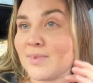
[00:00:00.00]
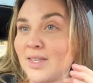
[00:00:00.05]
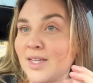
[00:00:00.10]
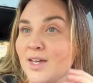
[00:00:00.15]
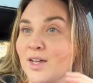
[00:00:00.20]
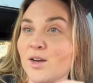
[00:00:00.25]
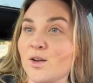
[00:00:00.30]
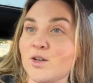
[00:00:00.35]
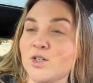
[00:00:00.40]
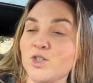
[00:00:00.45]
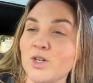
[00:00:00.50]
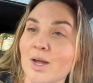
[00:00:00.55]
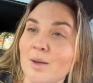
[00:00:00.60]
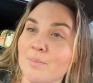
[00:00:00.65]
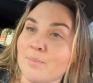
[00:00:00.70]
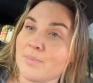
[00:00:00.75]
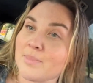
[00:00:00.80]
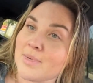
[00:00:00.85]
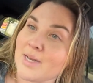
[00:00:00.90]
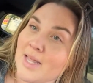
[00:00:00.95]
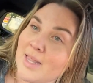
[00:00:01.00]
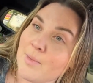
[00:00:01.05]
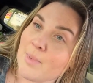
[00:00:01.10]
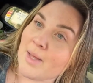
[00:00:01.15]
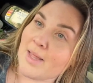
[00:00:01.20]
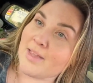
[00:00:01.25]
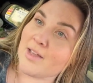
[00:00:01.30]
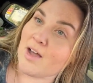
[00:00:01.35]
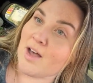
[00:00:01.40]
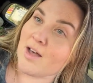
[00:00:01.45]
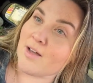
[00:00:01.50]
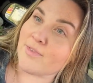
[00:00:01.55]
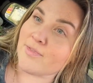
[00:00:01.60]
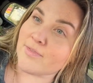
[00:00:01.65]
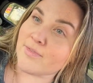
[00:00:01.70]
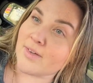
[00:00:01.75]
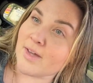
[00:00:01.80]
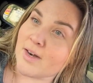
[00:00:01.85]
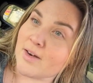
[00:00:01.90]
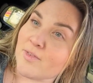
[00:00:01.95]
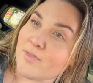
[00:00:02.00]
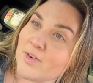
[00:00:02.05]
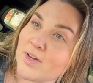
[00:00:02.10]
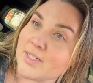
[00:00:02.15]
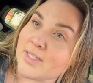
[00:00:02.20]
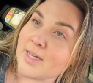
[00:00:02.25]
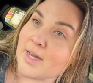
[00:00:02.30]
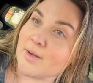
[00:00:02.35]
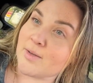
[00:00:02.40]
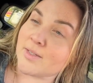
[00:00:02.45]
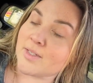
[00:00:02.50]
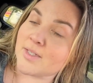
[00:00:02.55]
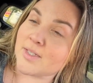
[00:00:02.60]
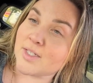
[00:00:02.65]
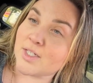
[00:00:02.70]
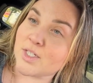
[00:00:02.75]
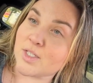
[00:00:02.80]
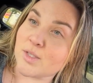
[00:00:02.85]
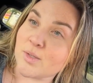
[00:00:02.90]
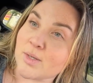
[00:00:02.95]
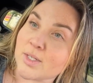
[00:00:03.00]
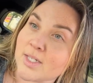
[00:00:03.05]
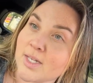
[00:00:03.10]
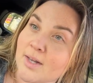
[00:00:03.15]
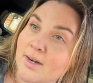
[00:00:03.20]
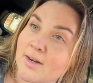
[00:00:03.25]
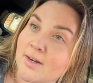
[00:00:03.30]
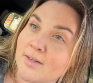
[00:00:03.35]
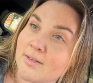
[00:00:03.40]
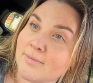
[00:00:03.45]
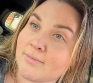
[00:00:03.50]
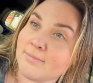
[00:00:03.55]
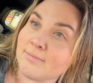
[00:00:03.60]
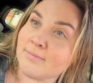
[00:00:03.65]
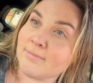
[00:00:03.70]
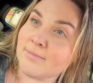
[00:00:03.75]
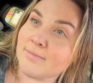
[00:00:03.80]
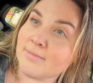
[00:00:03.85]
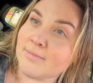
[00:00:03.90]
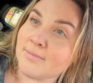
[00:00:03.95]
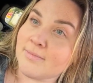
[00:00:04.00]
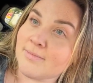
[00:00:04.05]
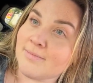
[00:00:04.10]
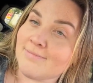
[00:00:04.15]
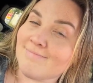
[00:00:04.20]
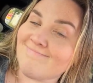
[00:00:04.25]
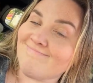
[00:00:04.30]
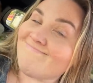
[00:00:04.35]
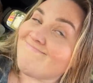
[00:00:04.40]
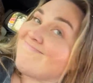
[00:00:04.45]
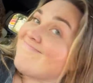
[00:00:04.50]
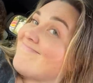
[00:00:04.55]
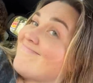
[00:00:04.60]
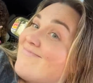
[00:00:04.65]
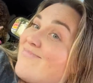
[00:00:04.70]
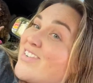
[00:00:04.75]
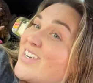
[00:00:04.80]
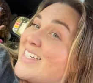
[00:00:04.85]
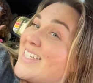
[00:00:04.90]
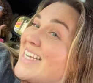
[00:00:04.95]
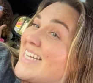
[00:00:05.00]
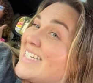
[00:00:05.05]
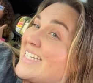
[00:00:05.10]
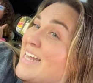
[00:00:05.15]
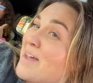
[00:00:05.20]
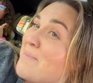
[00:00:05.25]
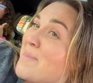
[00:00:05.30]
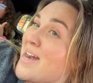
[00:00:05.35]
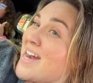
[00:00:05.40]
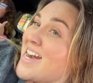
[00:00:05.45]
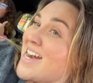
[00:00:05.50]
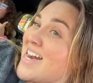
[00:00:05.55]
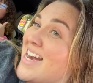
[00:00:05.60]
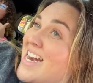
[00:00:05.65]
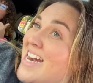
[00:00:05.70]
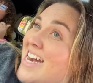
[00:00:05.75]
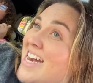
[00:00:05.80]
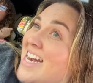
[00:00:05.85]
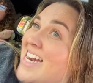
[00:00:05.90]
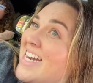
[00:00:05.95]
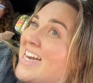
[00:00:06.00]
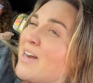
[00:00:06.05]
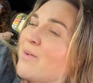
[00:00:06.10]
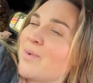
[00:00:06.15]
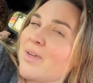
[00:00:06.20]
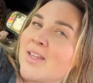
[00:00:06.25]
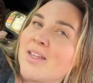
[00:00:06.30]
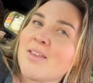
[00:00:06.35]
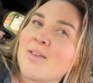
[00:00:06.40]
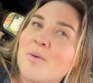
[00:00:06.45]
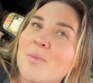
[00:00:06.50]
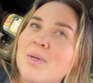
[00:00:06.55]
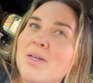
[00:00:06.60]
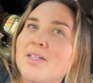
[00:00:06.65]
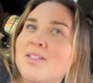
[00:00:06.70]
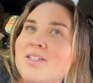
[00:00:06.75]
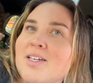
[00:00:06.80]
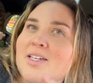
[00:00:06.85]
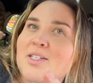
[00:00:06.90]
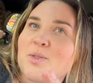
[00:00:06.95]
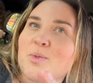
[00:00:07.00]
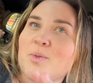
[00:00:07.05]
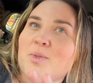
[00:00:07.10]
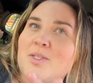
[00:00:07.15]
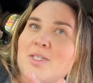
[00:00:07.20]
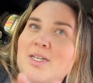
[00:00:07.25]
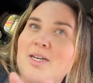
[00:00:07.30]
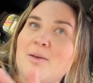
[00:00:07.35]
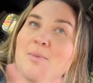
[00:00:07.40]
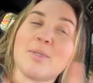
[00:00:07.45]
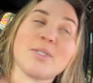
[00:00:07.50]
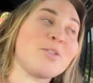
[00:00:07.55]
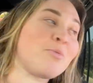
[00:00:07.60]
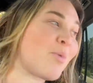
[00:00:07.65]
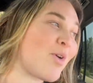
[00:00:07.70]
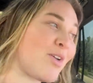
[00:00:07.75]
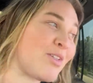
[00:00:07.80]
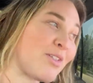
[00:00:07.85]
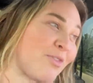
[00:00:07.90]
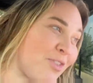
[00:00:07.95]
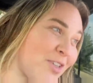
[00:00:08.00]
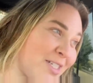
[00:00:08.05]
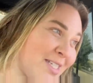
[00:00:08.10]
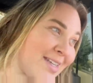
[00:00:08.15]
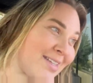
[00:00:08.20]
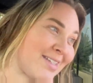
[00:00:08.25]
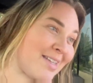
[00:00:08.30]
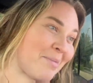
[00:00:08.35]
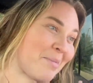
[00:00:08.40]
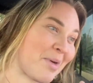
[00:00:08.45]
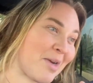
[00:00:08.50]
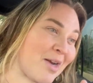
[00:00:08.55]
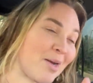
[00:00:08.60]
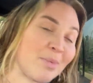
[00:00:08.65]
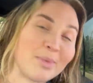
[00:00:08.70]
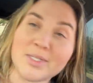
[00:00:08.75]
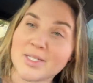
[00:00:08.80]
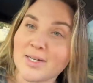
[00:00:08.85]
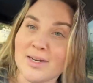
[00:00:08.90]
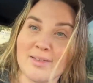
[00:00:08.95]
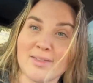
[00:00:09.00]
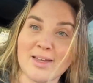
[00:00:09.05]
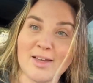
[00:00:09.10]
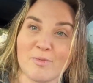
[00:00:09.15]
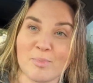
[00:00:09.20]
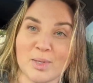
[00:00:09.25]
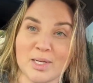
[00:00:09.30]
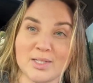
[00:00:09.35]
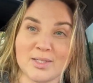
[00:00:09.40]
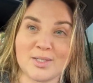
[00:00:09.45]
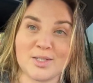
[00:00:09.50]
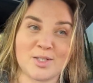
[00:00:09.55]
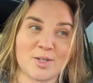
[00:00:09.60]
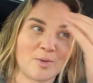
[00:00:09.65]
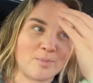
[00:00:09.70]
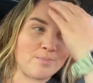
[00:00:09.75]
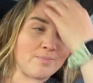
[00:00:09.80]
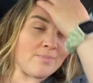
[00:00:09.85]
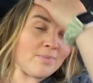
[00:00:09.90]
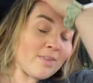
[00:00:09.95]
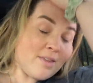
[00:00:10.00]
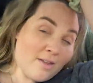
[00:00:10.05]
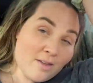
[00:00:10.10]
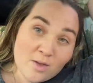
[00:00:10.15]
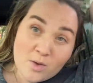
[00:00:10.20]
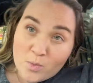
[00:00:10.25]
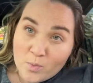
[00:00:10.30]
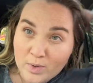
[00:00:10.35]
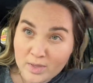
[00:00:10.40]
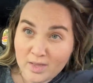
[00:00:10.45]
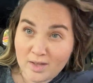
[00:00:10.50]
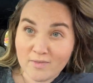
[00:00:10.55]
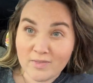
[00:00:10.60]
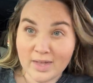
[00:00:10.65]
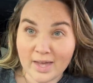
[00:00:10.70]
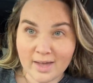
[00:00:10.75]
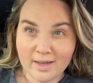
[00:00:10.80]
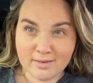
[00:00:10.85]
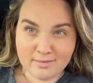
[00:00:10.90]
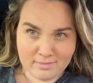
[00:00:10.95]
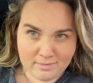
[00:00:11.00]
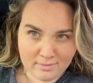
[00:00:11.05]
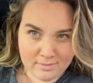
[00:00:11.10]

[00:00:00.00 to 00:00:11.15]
Gonna go drop Nolly Polly off at her friend's house. She's so excited. Mm-hmm. First day of summer. Not really though, because they had school today, but tomorrow's the first day of summer. But today they have plans, so we love that.